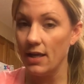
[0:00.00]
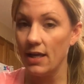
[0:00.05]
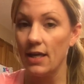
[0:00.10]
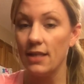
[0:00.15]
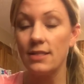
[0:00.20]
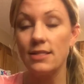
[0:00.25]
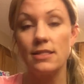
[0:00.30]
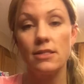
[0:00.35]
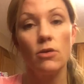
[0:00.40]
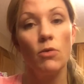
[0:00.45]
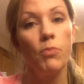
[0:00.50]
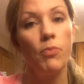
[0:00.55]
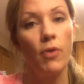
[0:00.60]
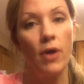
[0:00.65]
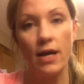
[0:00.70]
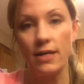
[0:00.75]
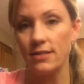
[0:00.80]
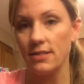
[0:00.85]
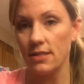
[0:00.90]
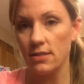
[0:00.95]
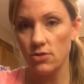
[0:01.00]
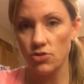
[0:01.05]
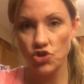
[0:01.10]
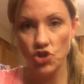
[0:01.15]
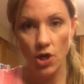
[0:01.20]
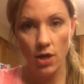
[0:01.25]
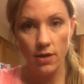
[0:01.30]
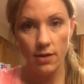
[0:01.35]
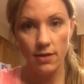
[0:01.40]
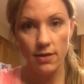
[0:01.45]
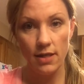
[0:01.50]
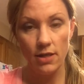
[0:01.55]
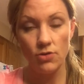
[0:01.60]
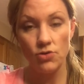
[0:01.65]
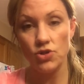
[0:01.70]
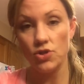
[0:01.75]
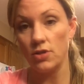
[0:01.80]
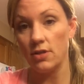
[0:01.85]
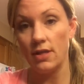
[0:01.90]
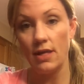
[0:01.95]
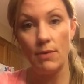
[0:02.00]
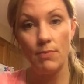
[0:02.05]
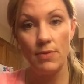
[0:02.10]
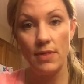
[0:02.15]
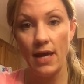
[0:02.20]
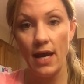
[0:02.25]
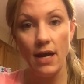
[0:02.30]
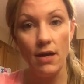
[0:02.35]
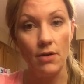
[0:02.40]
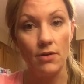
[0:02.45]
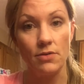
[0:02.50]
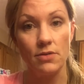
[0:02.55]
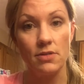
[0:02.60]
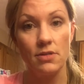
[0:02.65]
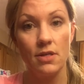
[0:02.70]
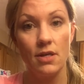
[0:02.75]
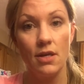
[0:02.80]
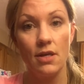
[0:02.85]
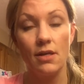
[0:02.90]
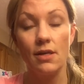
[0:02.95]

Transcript: It's still processed junk that you shouldn't keep in the house.